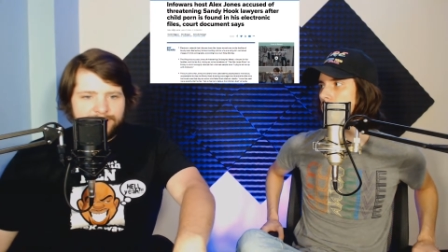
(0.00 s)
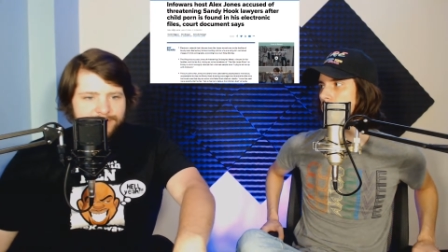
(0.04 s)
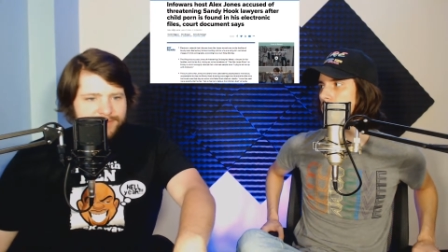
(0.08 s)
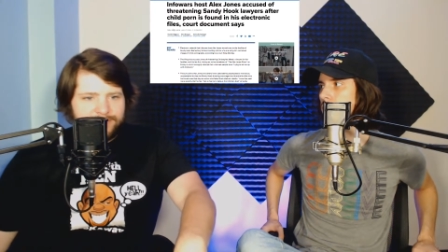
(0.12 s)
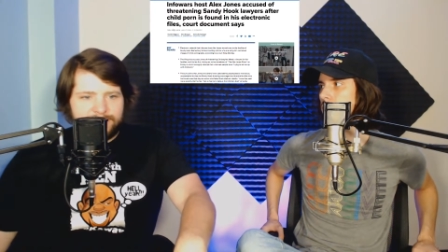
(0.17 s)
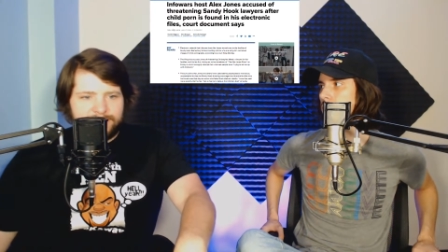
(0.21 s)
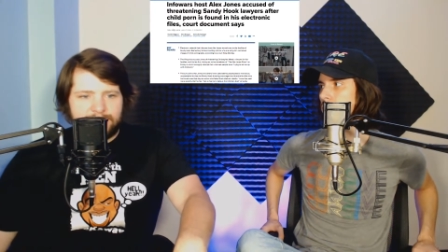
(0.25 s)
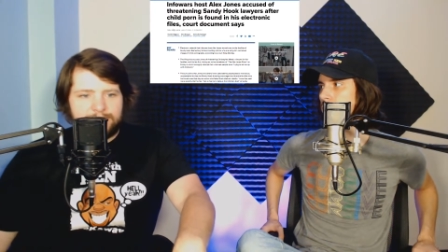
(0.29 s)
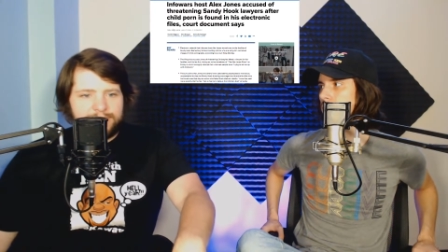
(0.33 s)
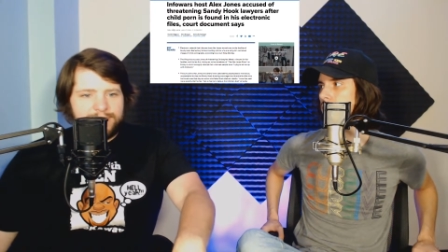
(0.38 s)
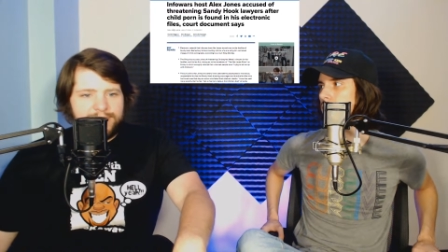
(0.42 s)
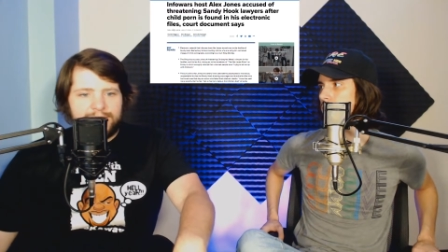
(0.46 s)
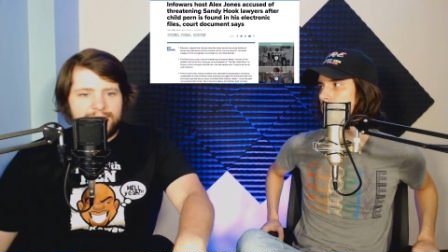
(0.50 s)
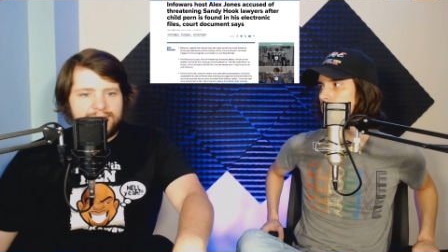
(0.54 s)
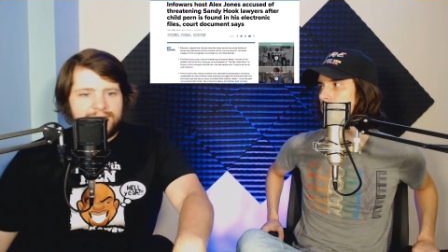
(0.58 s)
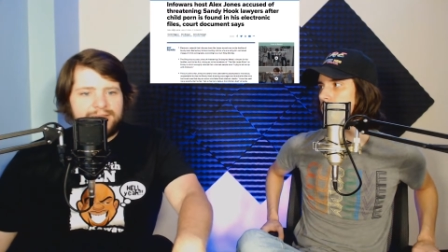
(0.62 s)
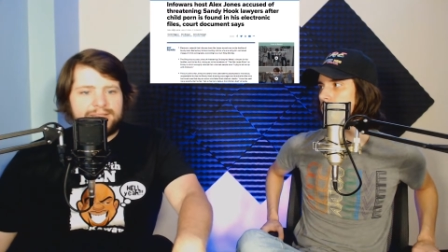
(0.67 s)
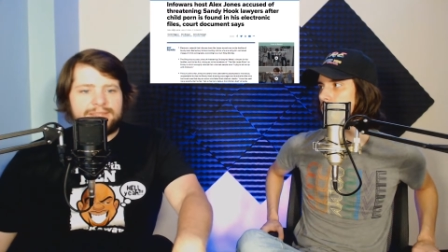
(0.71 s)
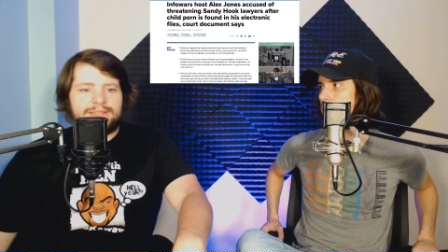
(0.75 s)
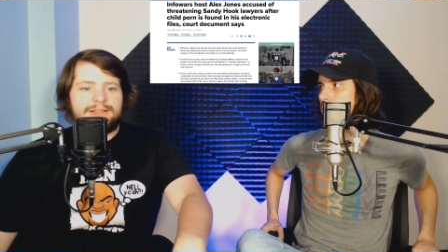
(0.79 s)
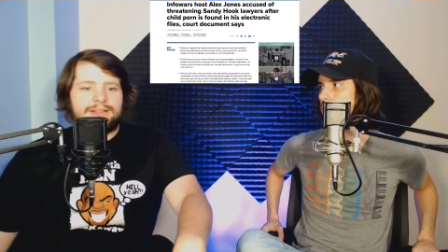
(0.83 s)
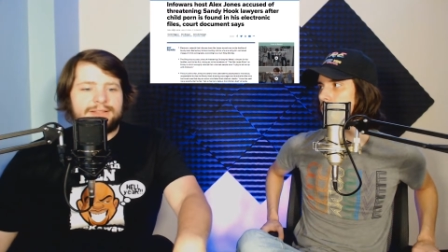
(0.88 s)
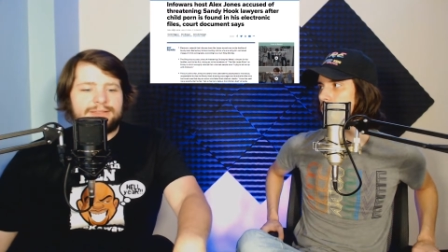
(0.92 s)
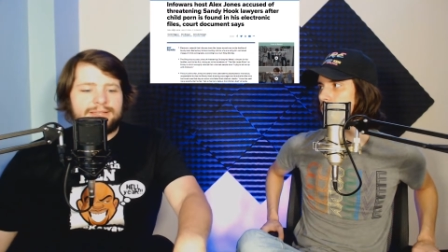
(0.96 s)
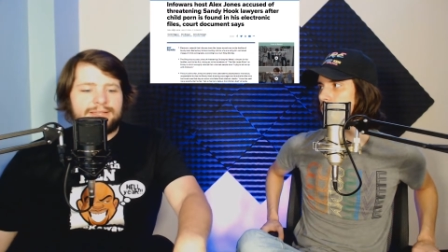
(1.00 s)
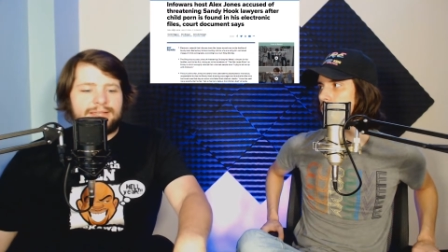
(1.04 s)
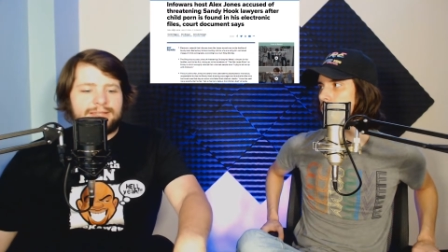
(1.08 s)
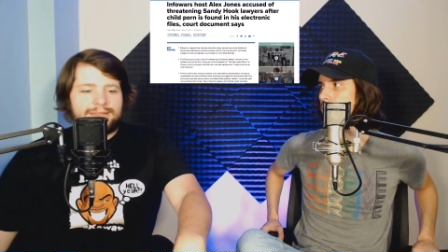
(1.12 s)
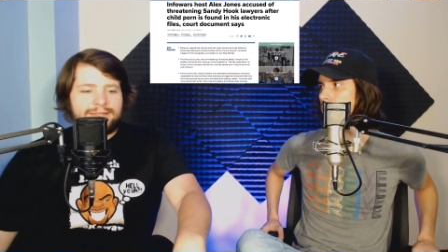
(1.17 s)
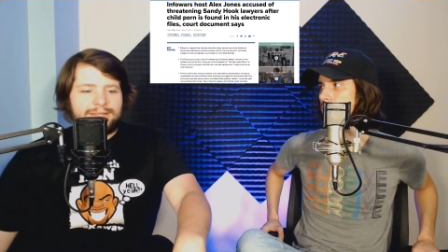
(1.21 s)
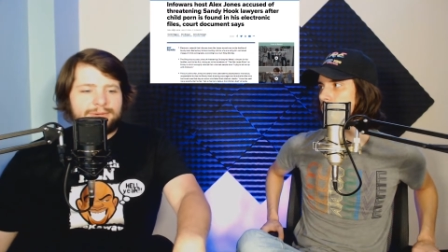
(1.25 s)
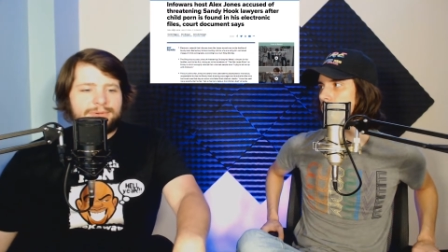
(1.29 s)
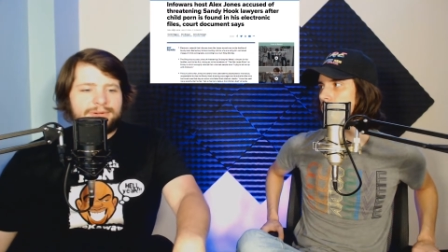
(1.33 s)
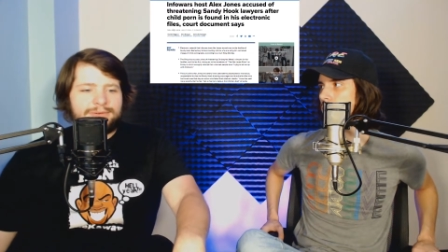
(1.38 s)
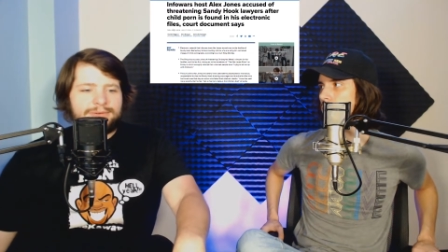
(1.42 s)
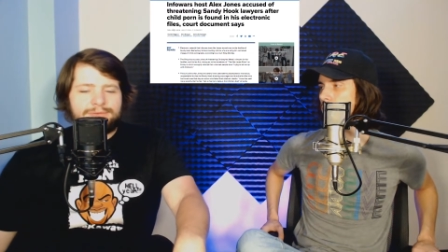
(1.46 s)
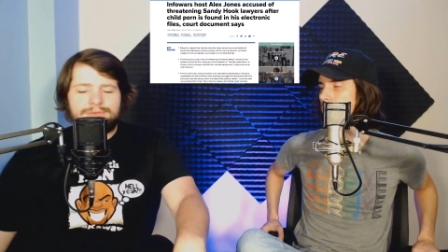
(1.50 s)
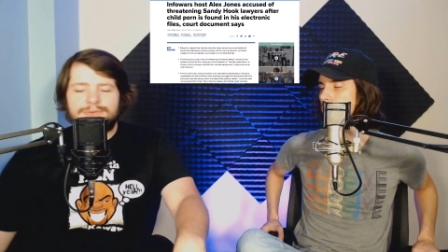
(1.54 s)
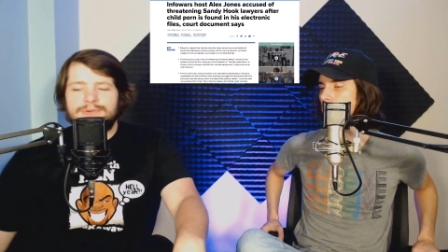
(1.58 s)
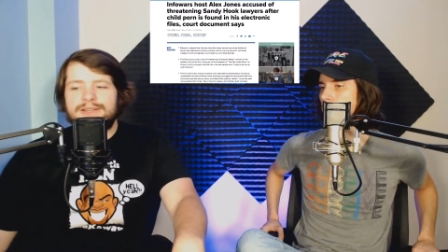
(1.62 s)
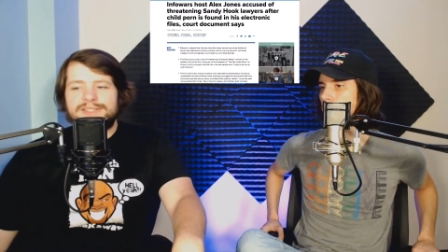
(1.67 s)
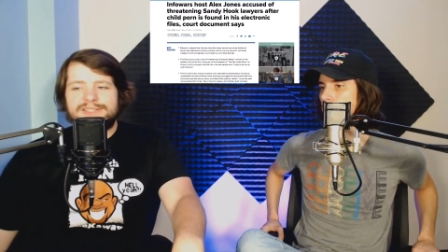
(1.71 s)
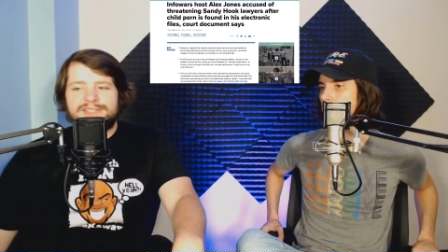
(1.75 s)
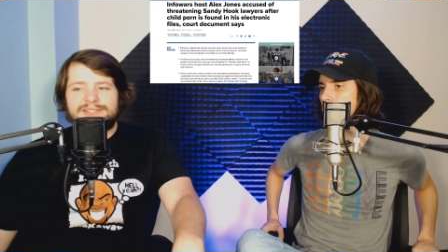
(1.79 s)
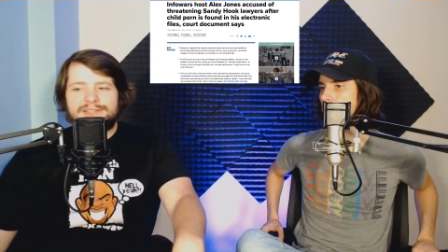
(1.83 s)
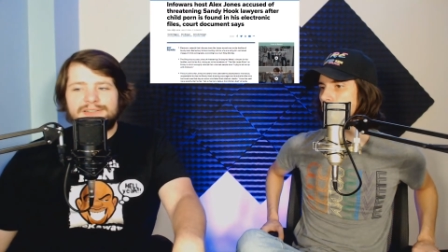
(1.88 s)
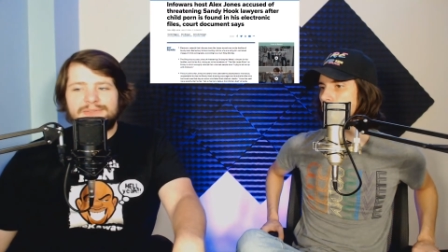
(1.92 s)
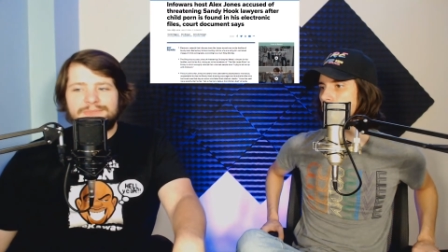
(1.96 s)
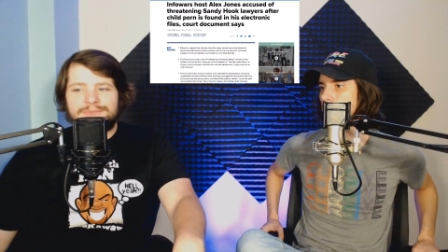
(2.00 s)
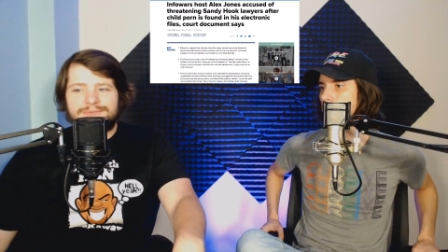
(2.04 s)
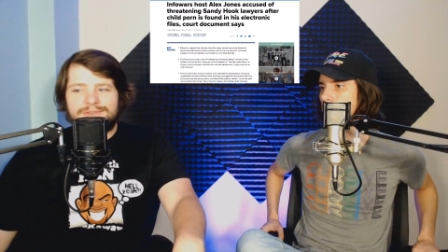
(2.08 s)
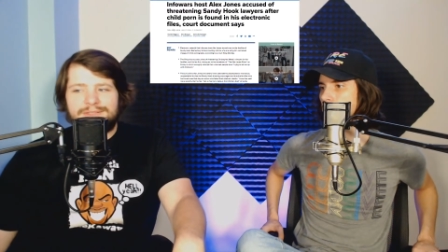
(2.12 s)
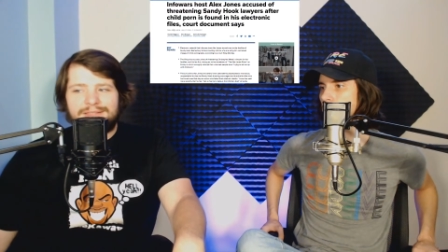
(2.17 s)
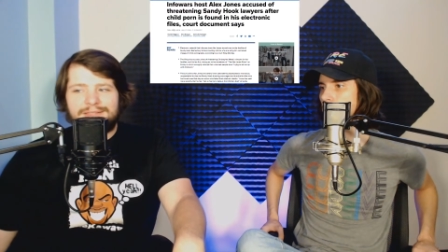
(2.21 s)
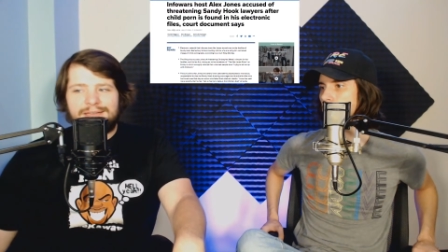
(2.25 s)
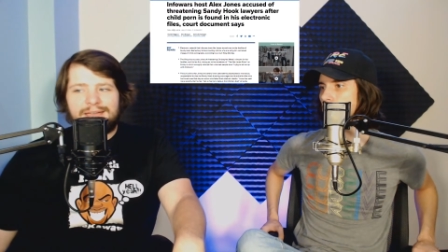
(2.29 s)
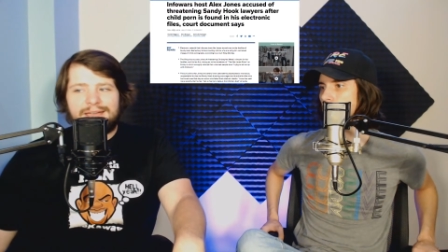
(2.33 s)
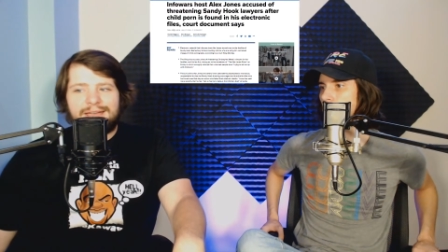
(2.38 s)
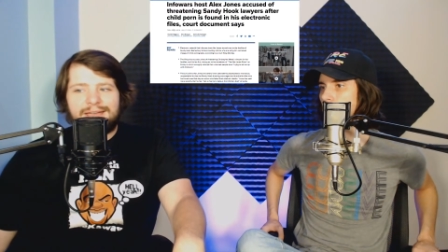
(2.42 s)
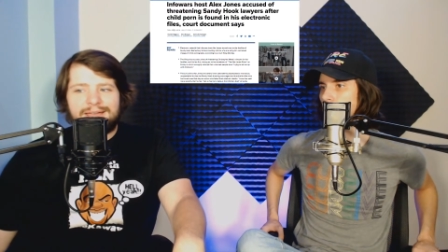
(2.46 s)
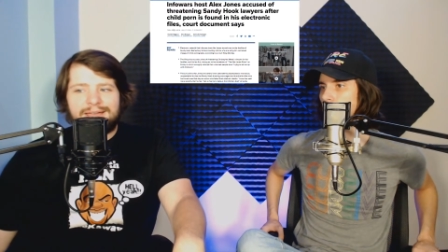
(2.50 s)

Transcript: distributing, anything like that. They would have arrested him for that.